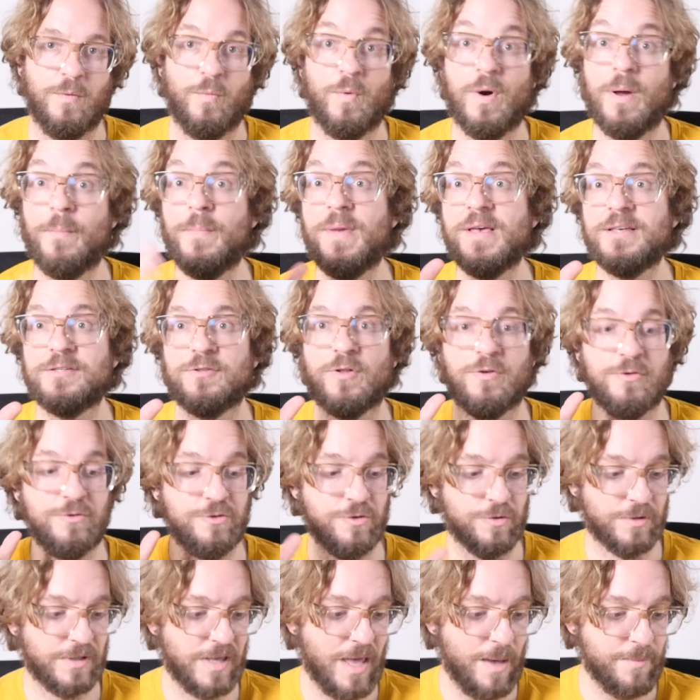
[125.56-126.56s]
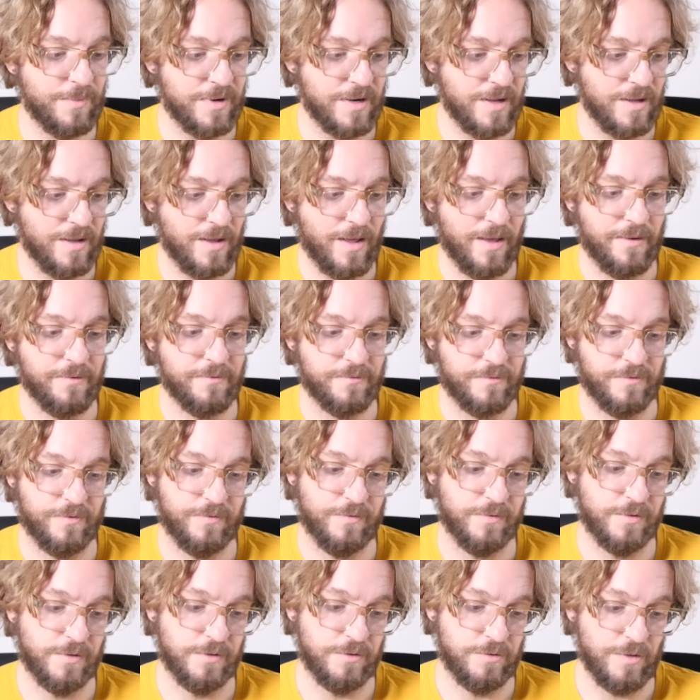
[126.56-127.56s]
where based on your camera,
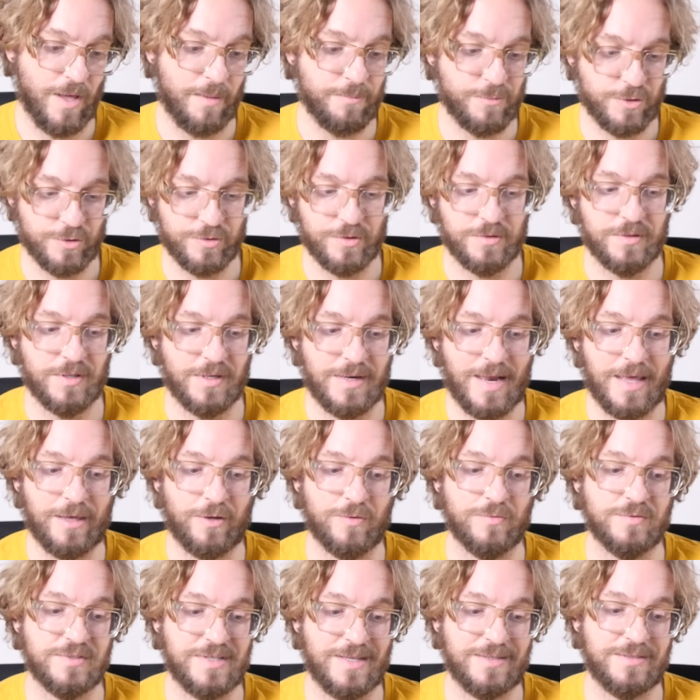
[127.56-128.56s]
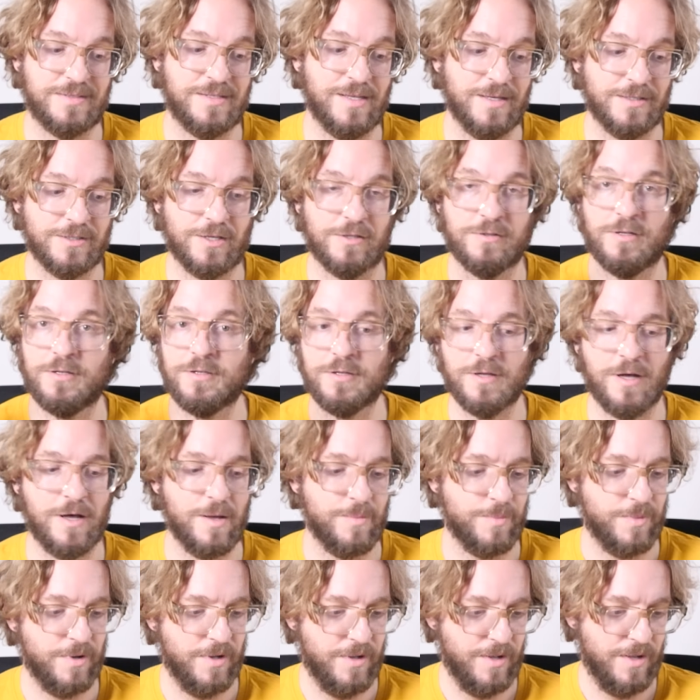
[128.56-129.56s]
I'm using the Nikon Z6 on the
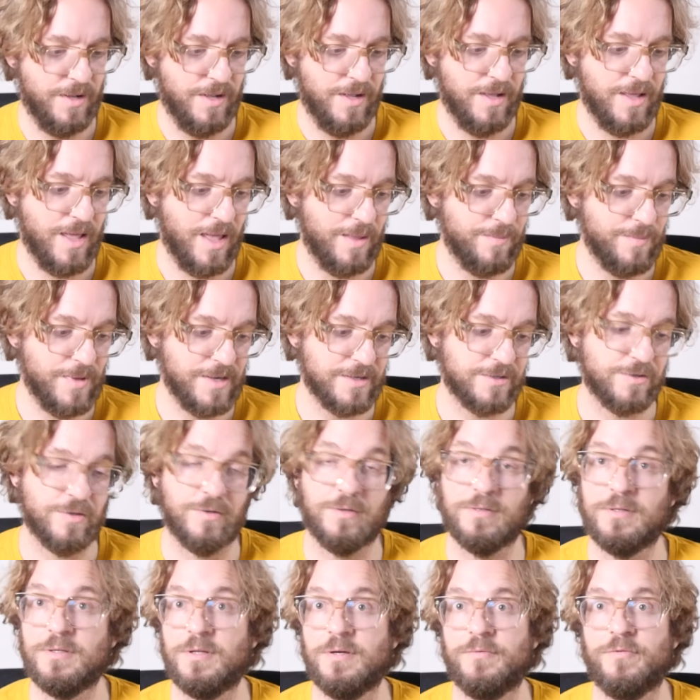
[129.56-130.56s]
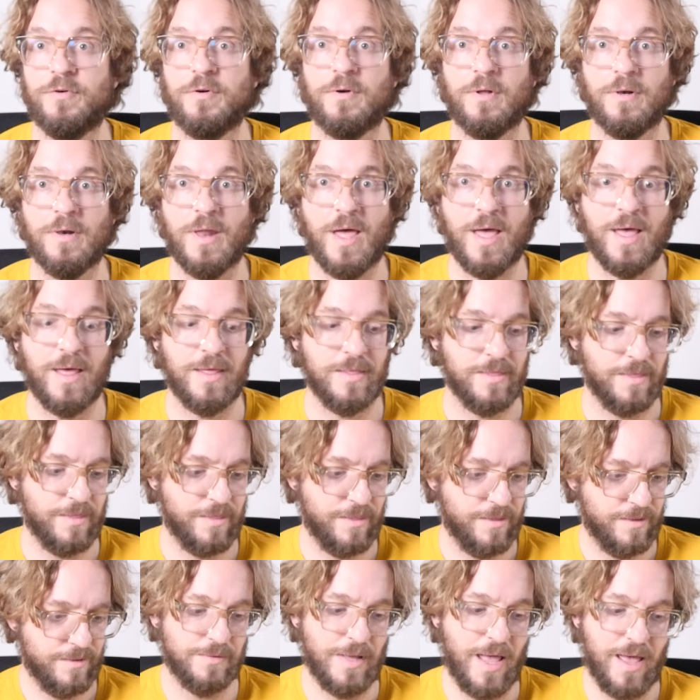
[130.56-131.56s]
top, and based on the focal
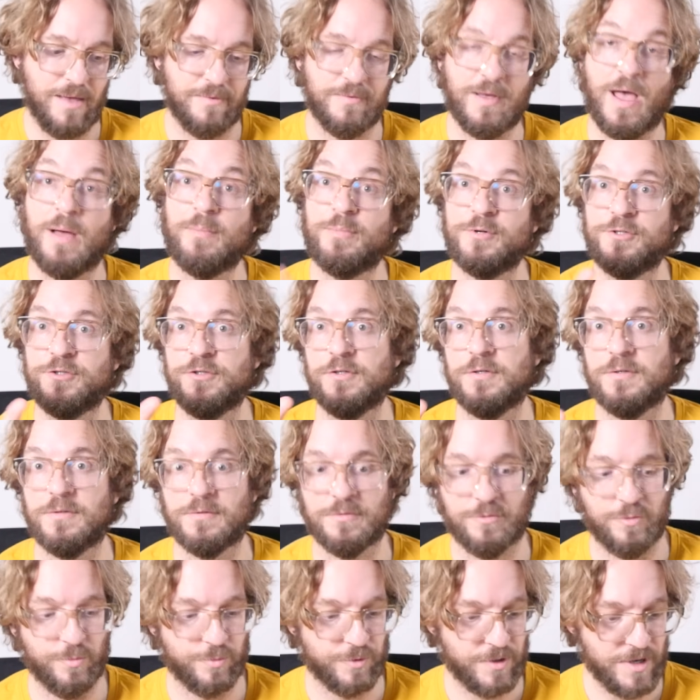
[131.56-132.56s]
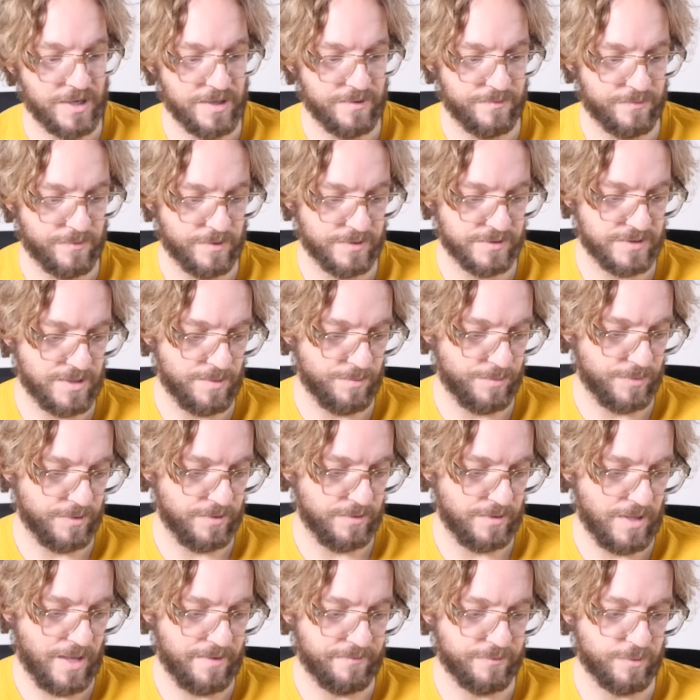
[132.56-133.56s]
length, aperture 2.8 for
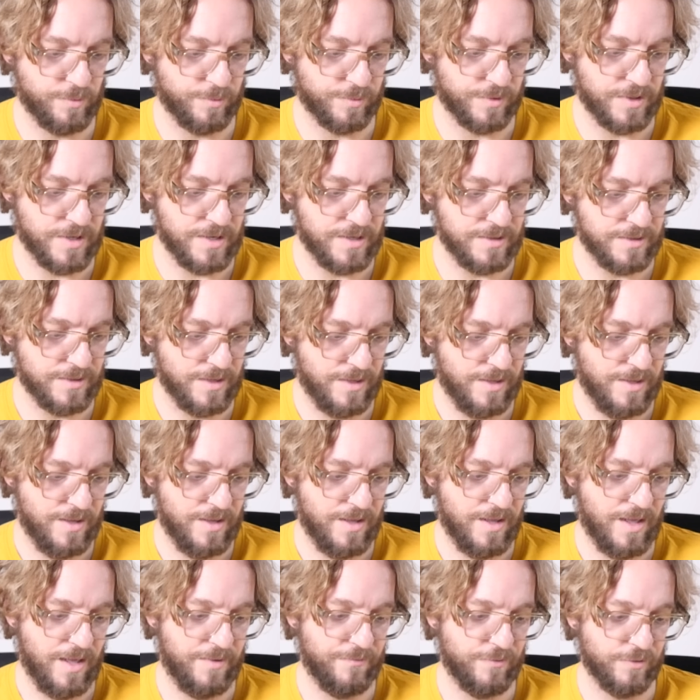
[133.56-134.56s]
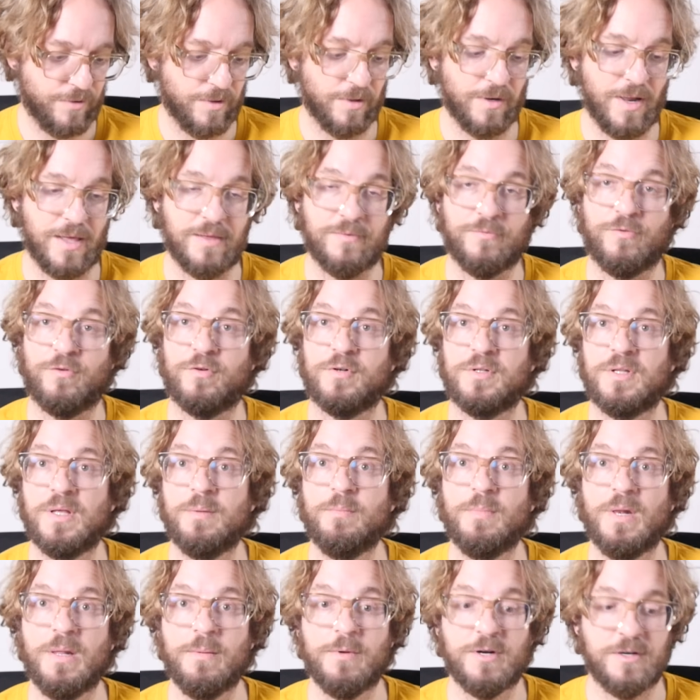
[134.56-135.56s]
example, f2.8 and focal length
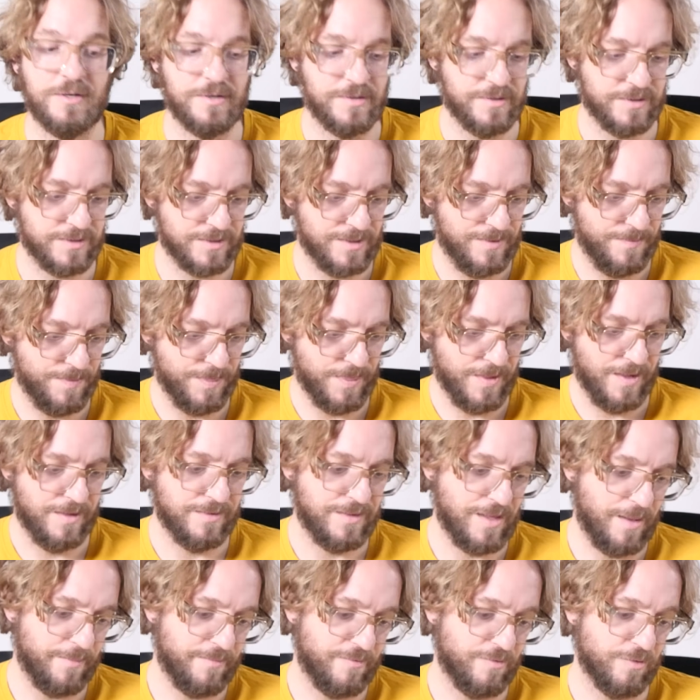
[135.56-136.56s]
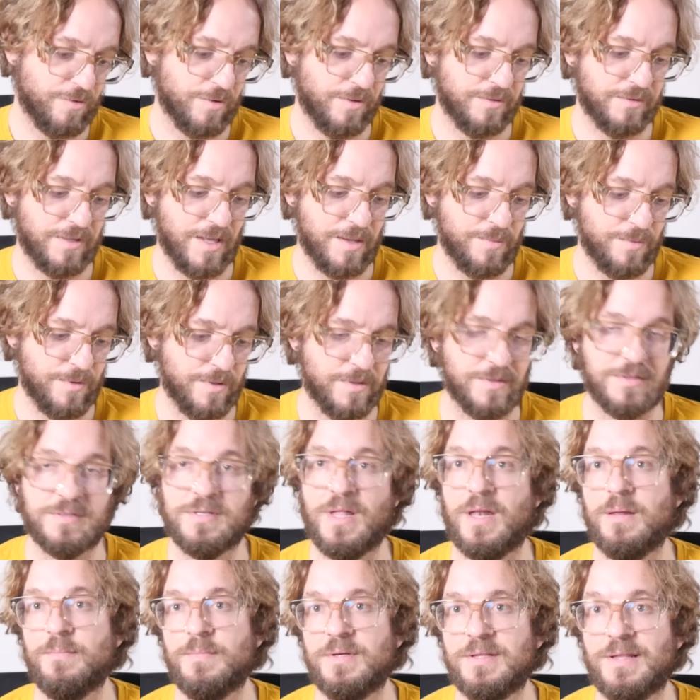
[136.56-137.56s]
14mm, the hyperfocal table is
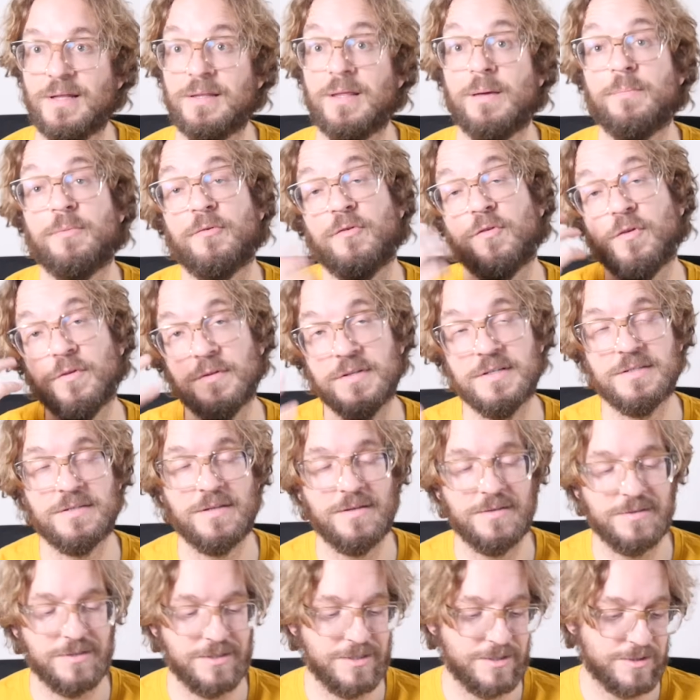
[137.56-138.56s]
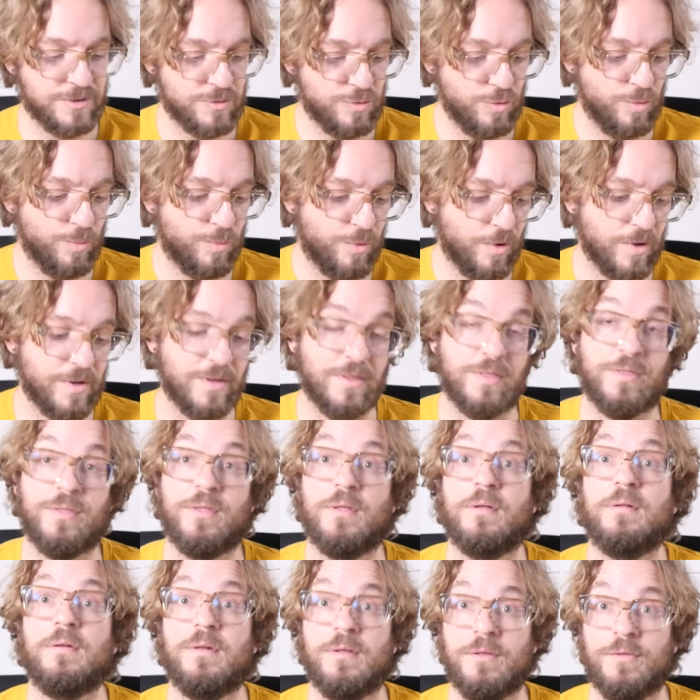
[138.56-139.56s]
telling me that the hyperfocal distance is
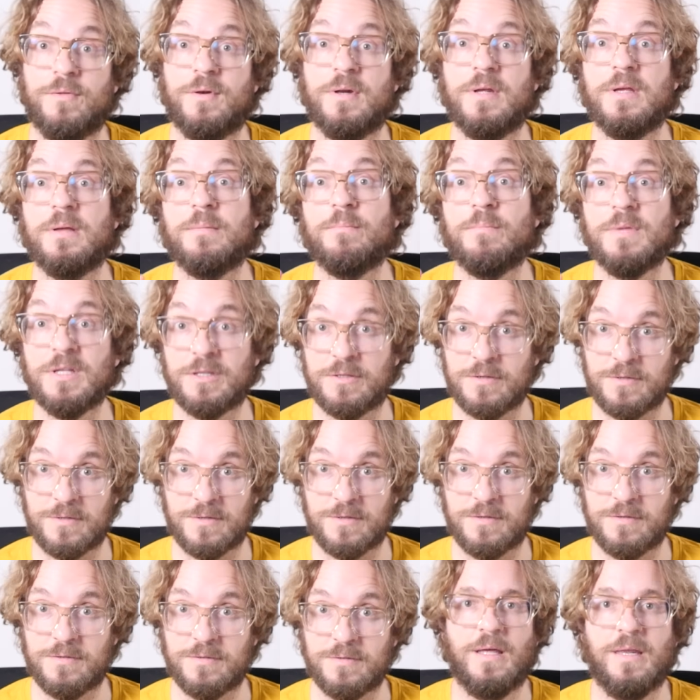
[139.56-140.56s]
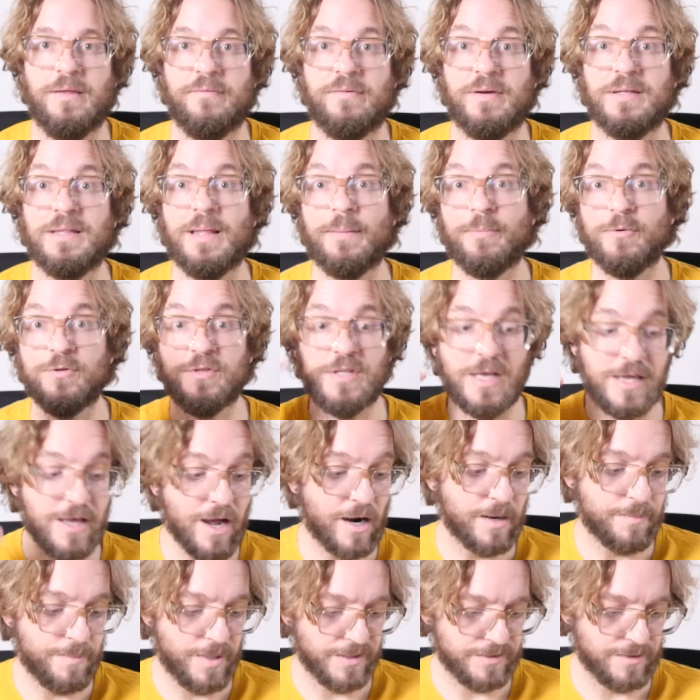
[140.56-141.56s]
2.33 meters. And if I tap on the
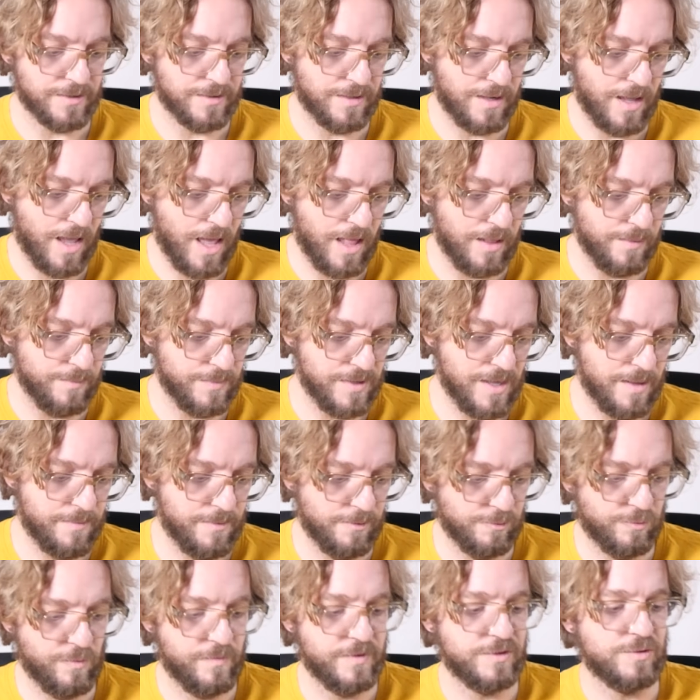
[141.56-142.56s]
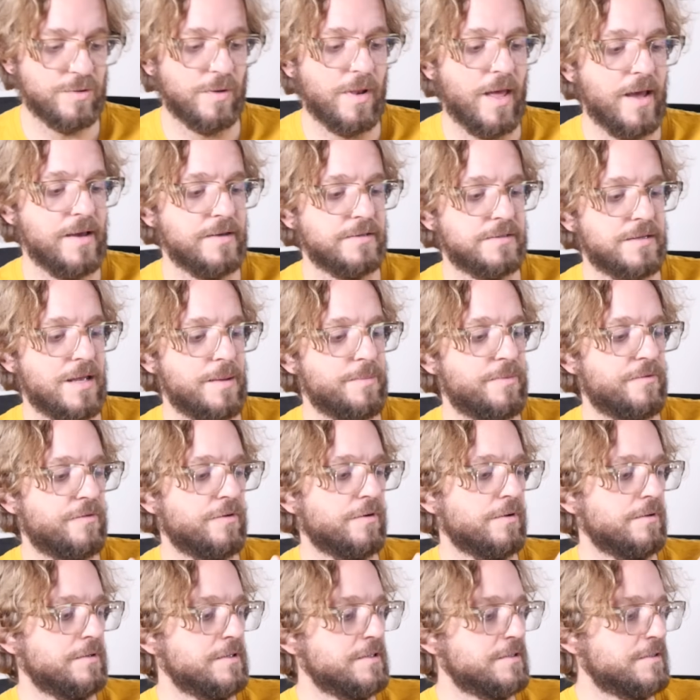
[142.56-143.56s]
AR button, I'll be able to visualize the
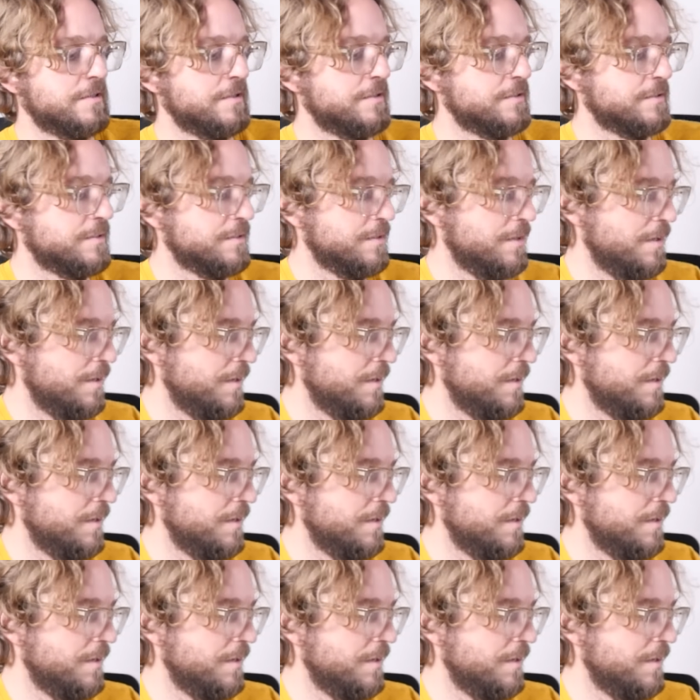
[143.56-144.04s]
hyperfocal distance.